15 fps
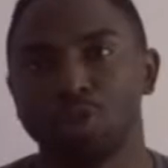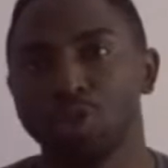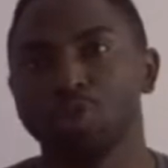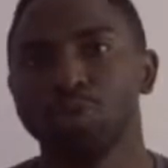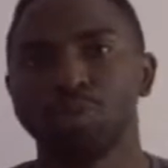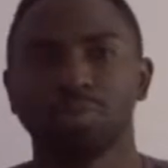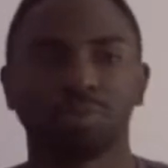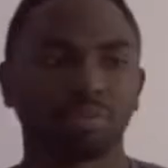
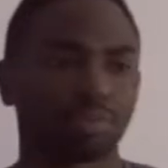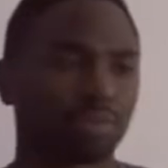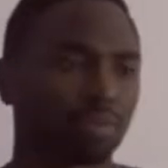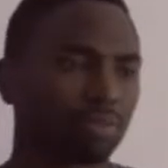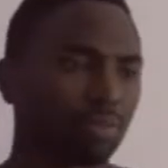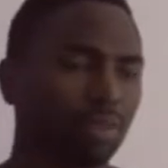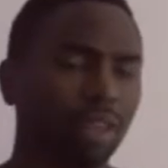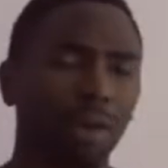to.
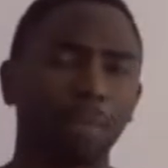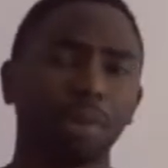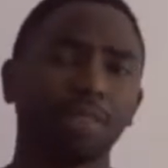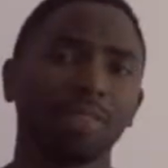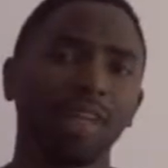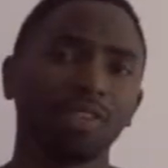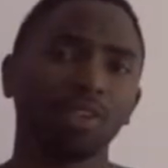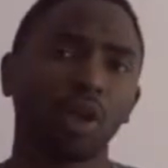But
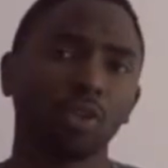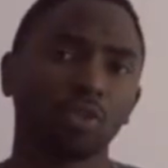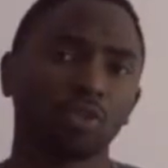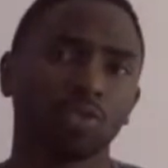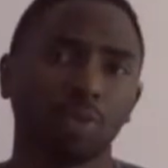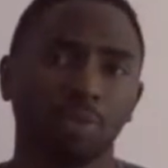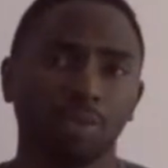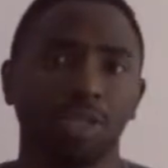that's also
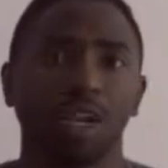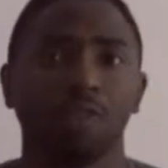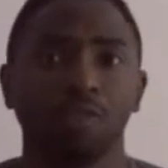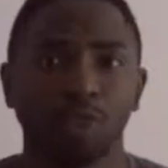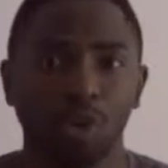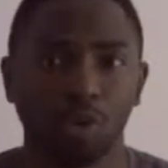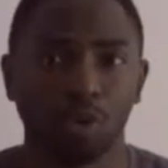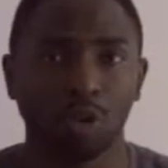something of
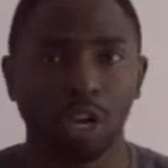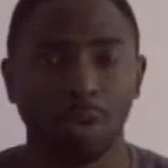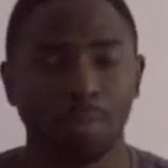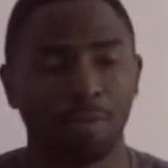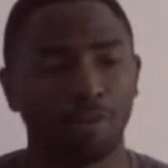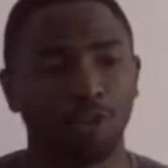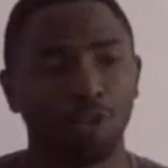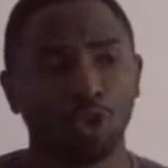note.
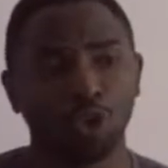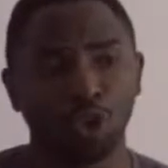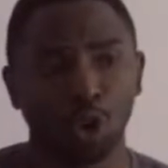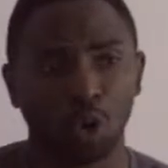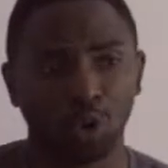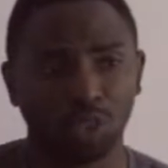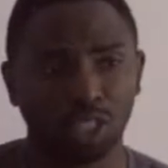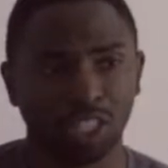Before you
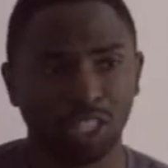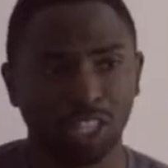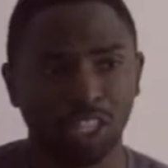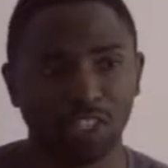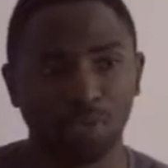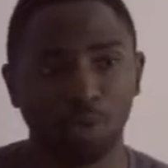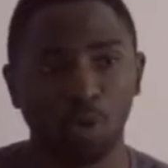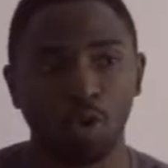go see
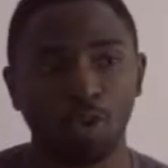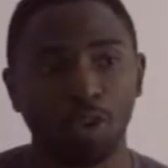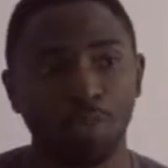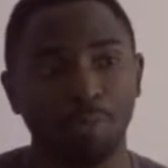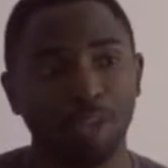this movie,